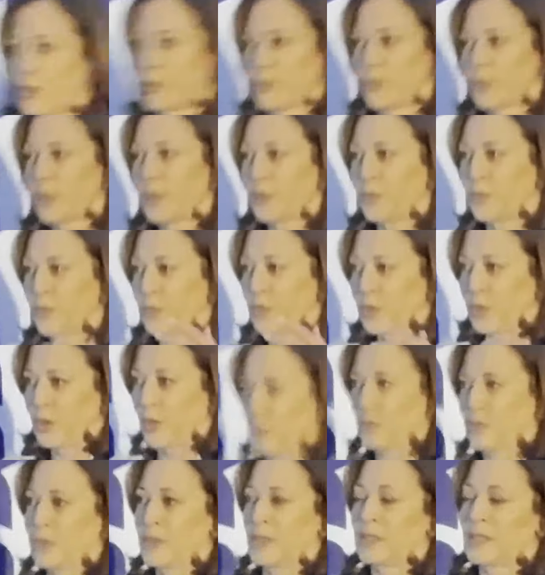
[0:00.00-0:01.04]
to run for
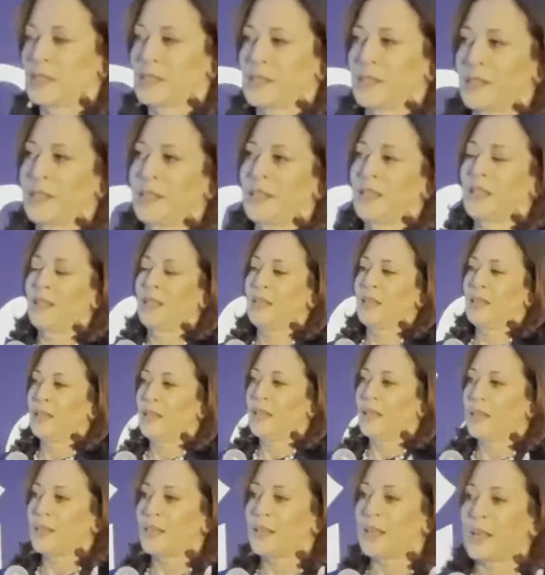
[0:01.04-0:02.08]
office,
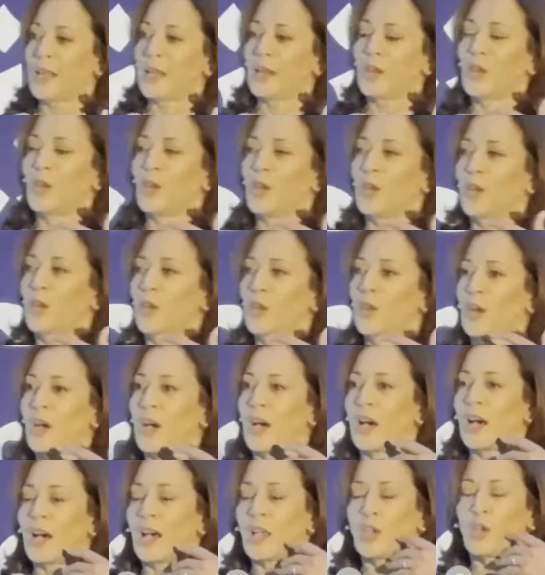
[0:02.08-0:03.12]
that
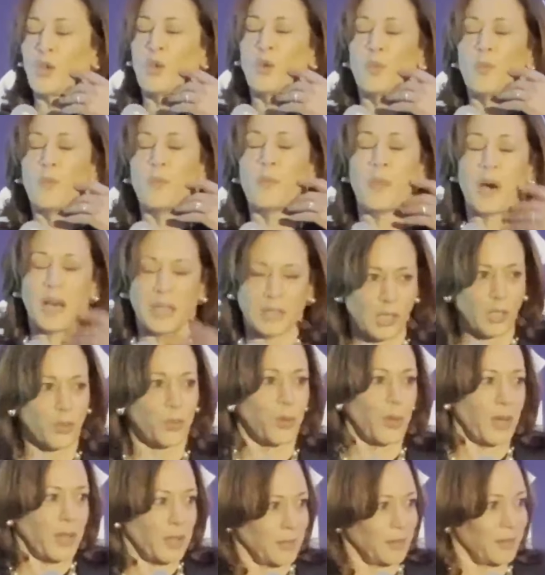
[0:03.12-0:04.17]
you must
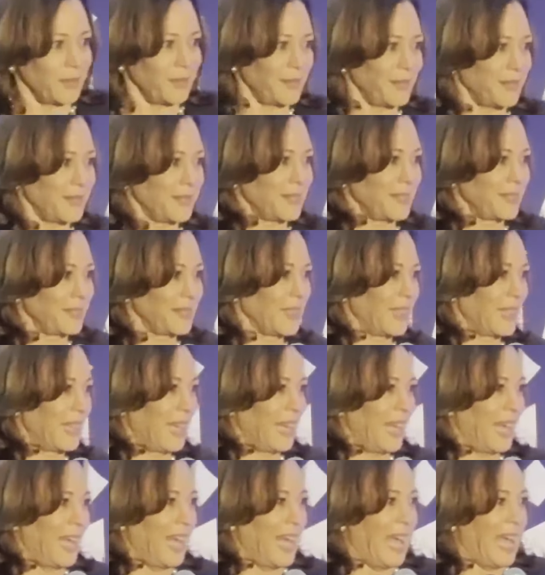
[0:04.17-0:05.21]
run.
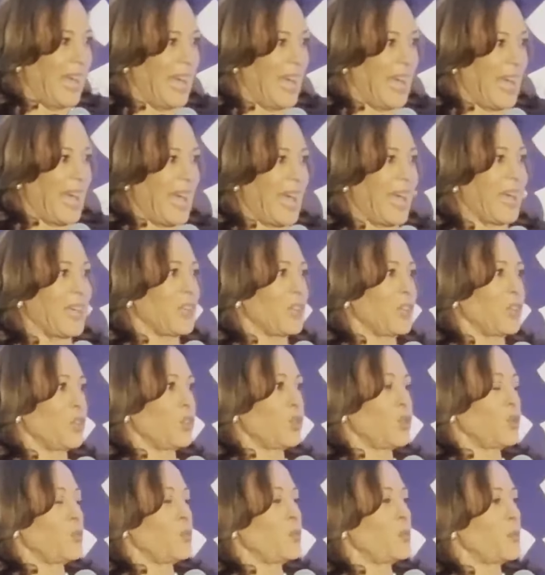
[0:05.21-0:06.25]
And
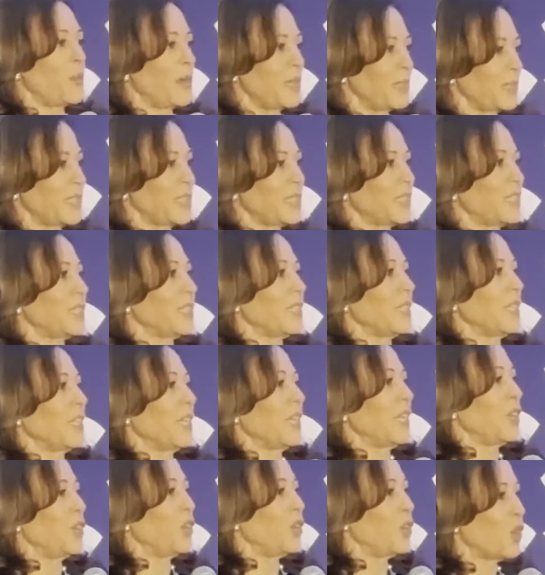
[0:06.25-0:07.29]
you must
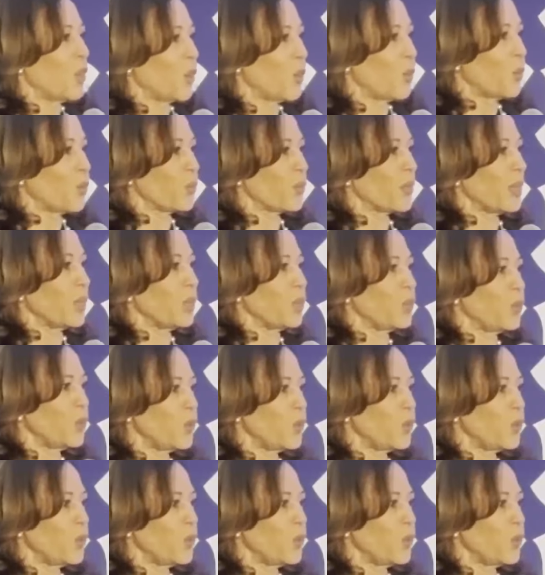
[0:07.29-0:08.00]
know that